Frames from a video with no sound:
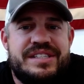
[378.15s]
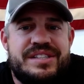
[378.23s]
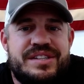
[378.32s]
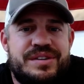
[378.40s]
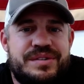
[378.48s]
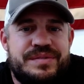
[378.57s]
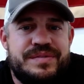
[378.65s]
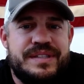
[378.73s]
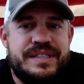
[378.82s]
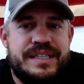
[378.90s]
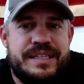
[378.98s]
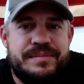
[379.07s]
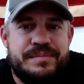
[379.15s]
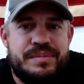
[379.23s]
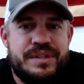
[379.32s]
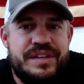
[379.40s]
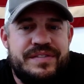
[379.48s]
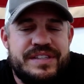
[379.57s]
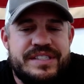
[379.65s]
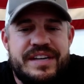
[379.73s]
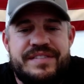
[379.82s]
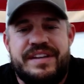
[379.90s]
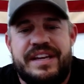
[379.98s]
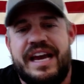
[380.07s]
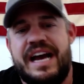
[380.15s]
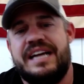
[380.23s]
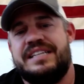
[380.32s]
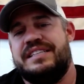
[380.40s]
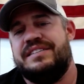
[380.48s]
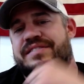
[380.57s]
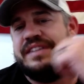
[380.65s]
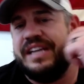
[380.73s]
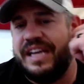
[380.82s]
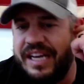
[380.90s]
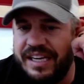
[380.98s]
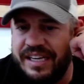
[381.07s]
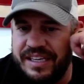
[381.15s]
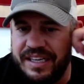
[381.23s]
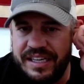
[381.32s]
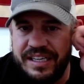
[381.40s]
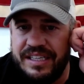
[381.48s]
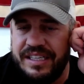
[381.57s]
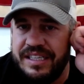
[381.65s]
So belief is definitely active, and